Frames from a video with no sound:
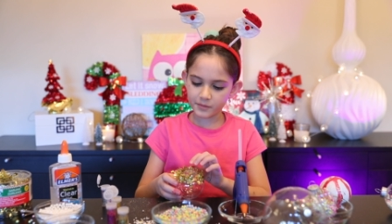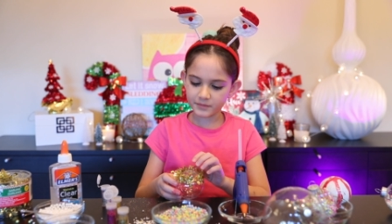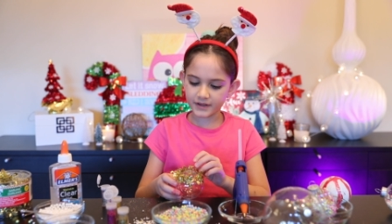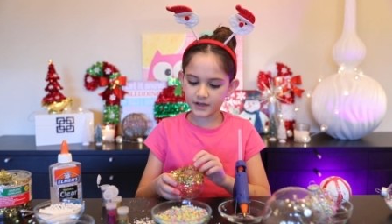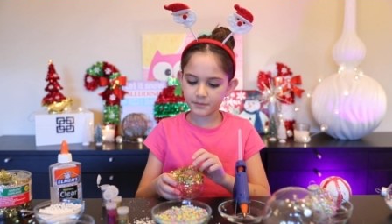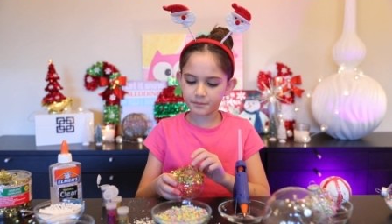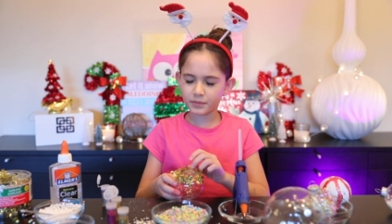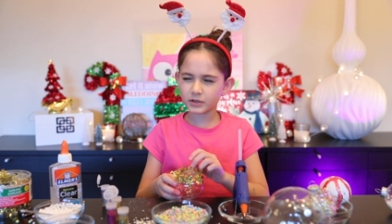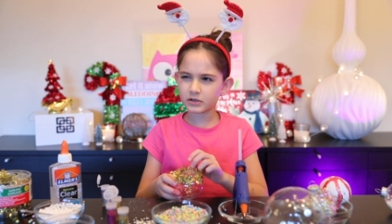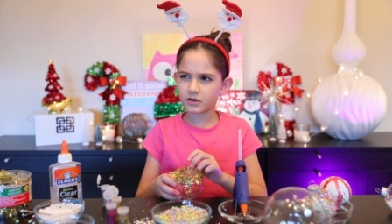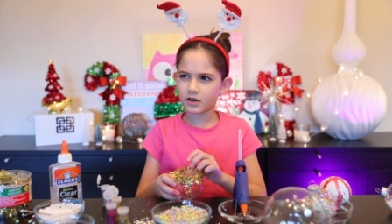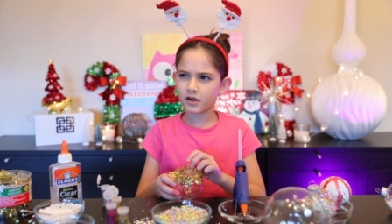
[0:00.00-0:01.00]
from like a
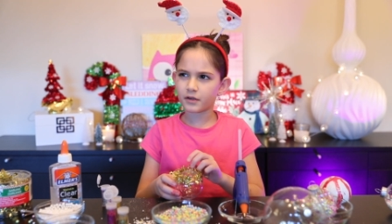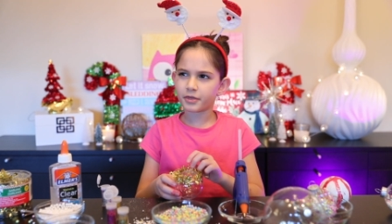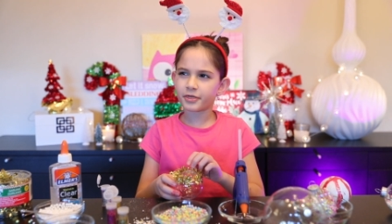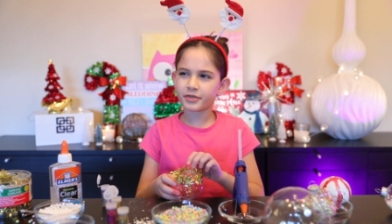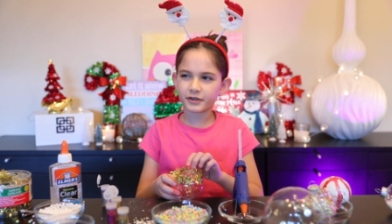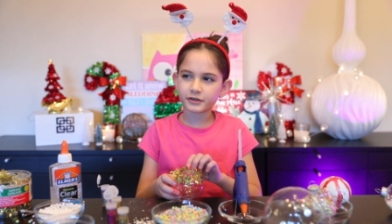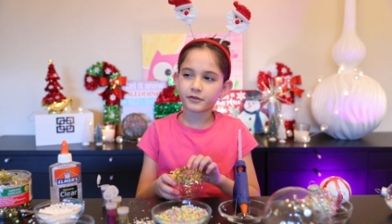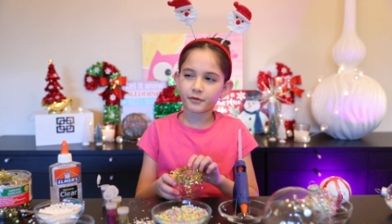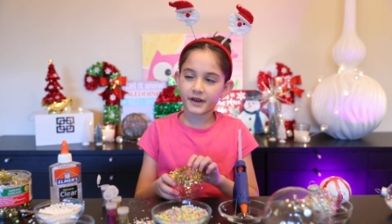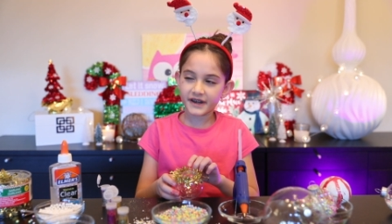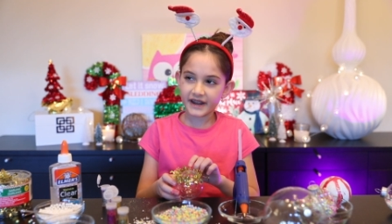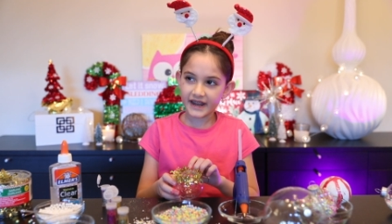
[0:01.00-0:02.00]
book called Third
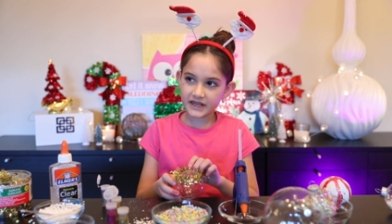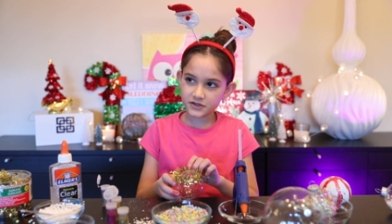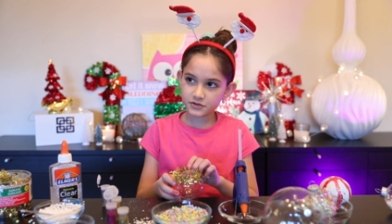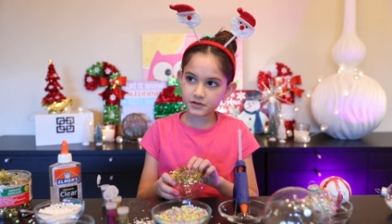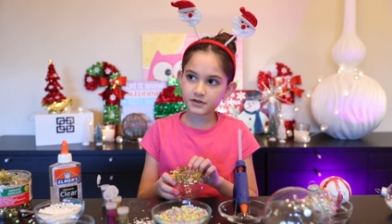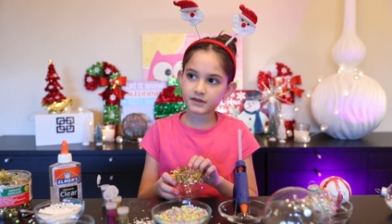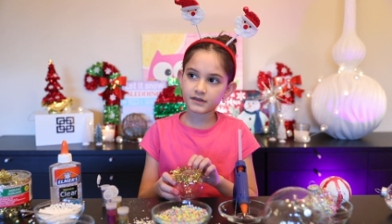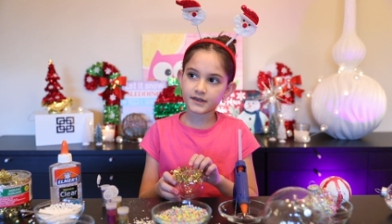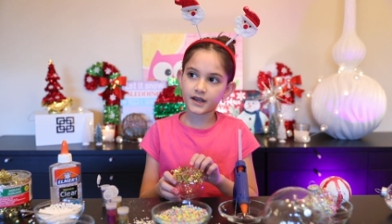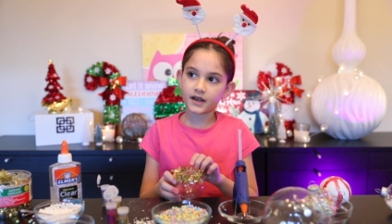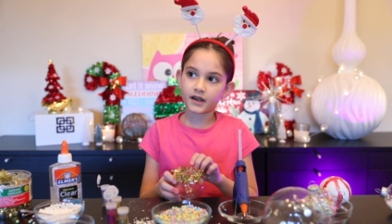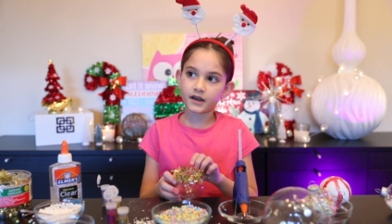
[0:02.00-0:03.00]
Grade Angels.
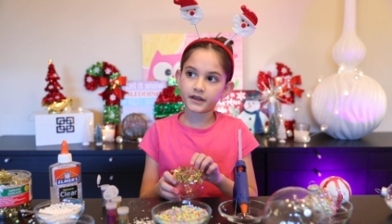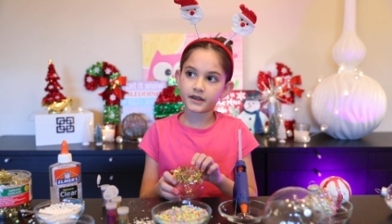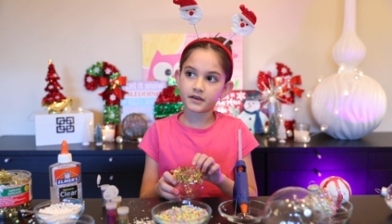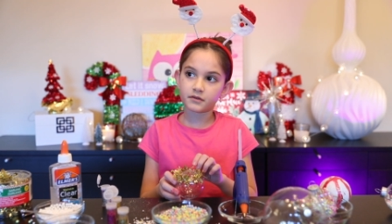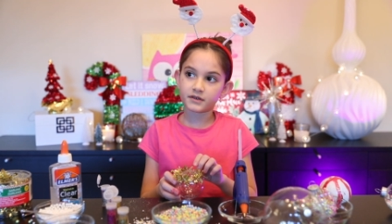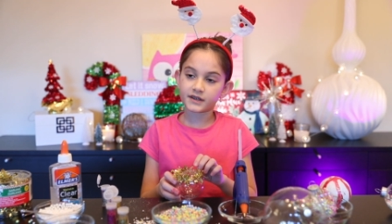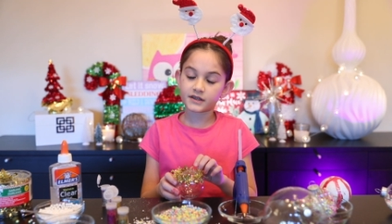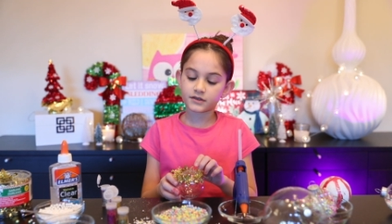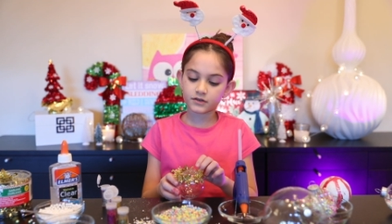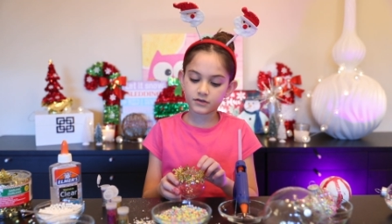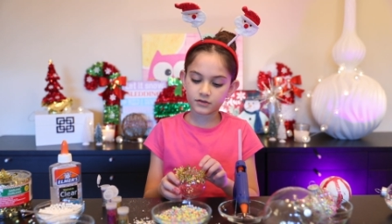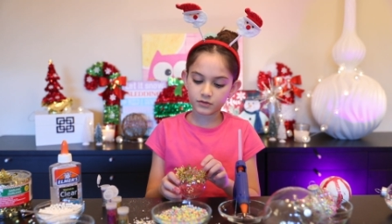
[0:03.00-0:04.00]
Uh, it was at
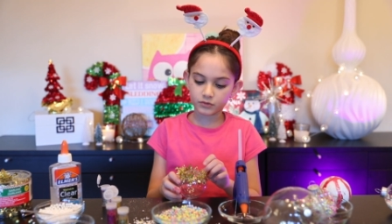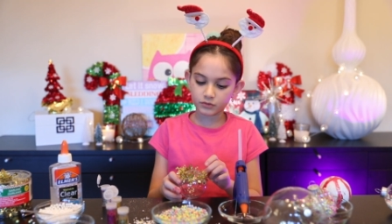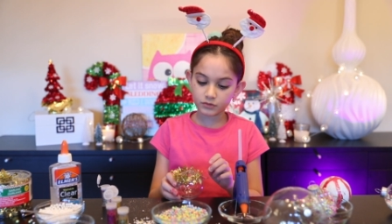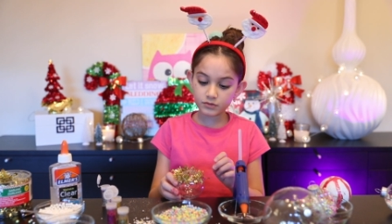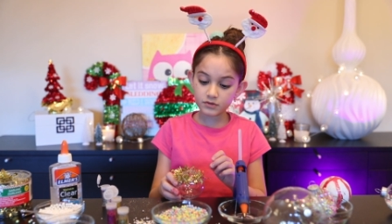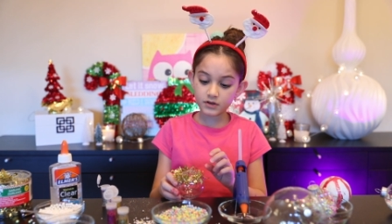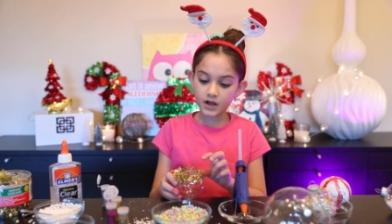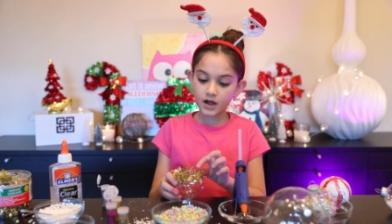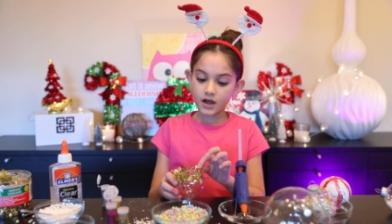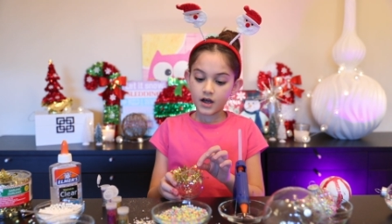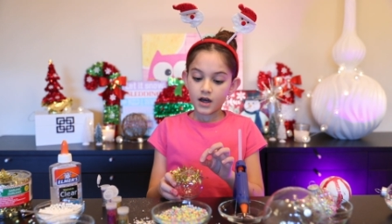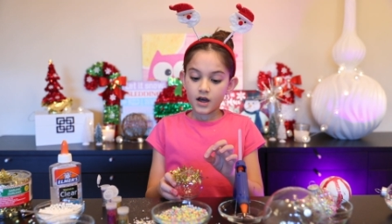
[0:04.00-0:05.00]
school,
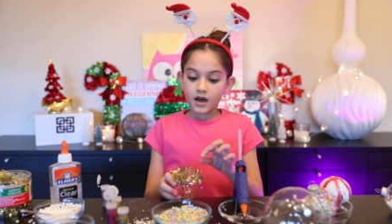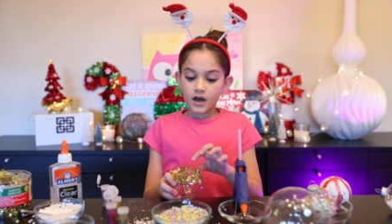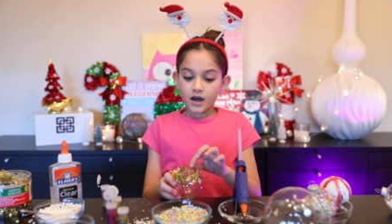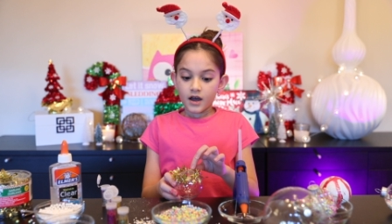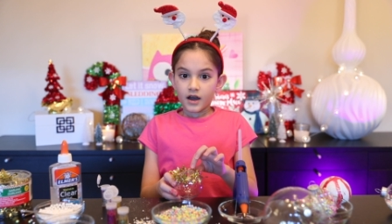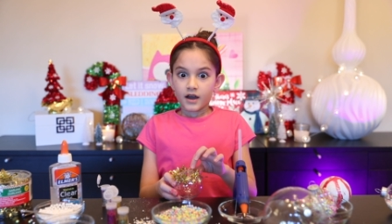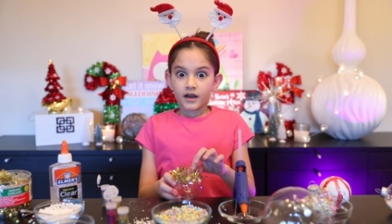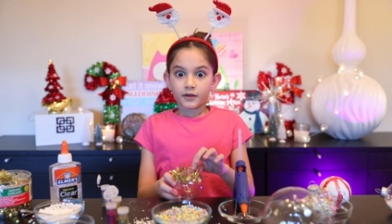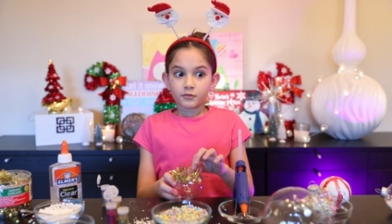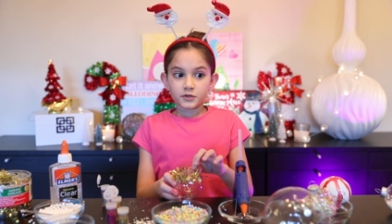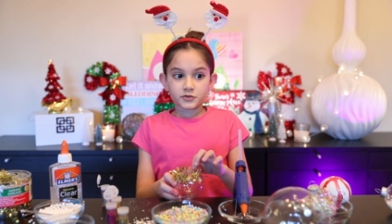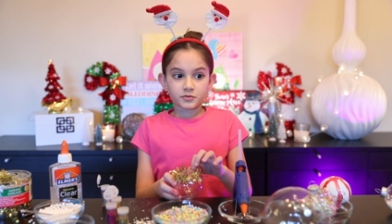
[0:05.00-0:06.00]

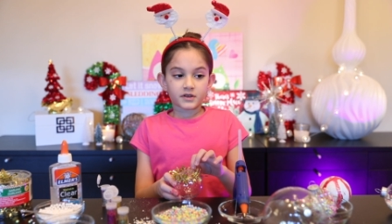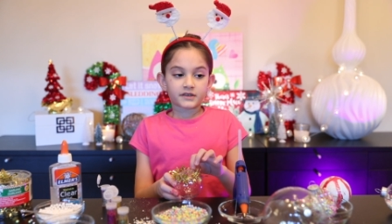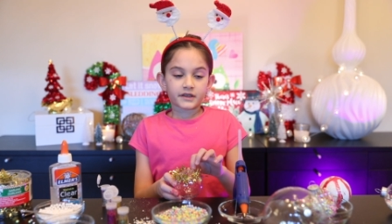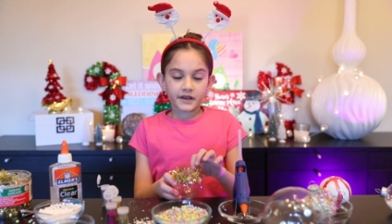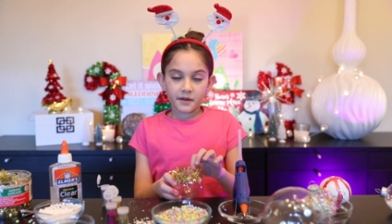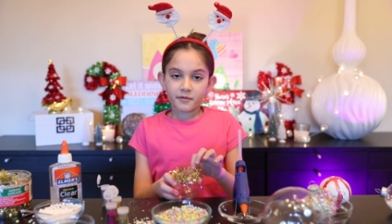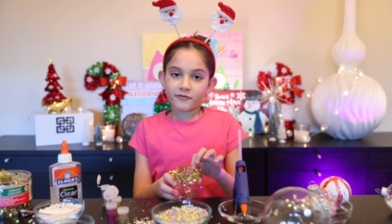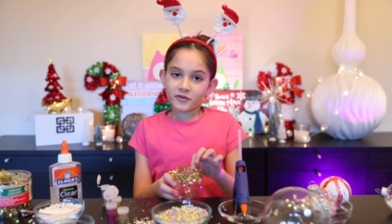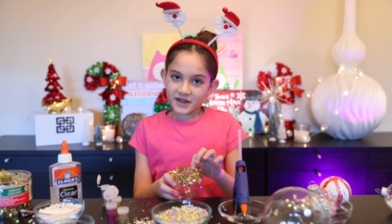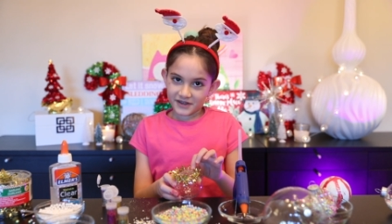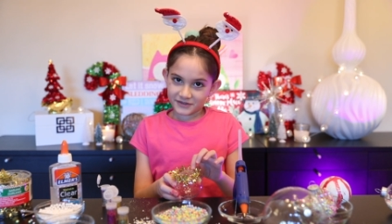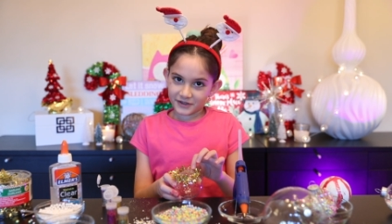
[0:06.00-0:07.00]
which was the day before
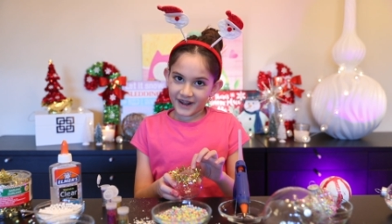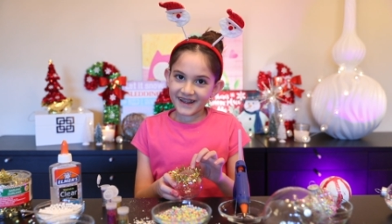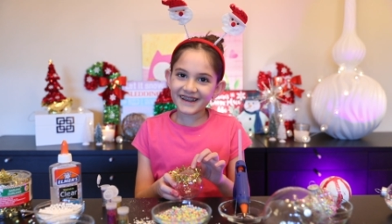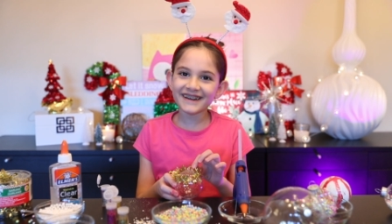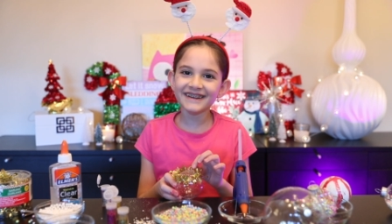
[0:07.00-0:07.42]
yesterday.